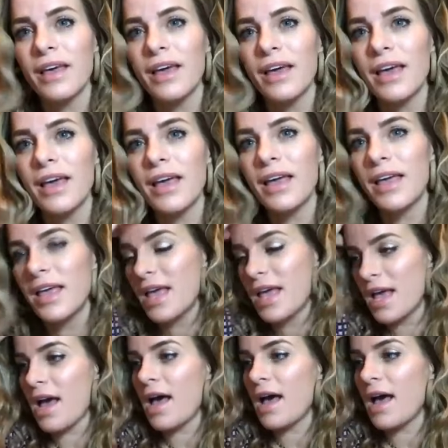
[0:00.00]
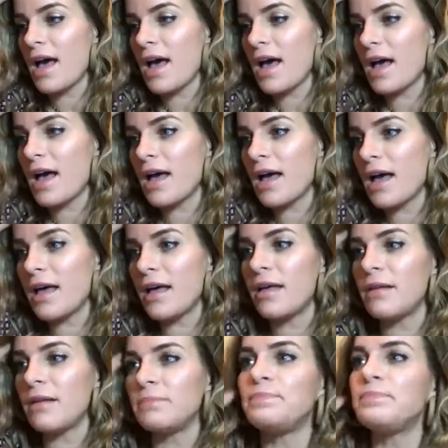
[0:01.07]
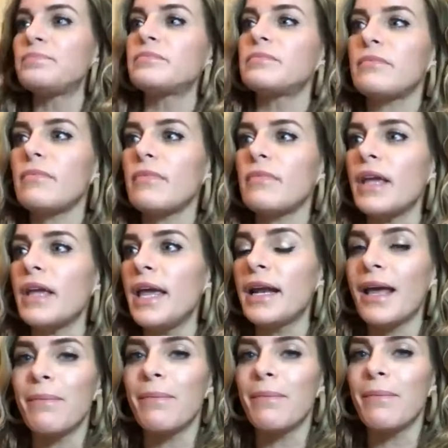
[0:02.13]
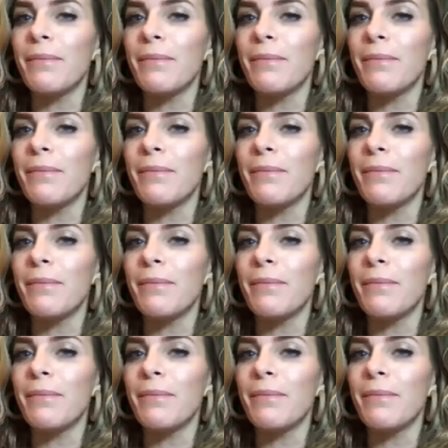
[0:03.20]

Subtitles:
And I batch create content.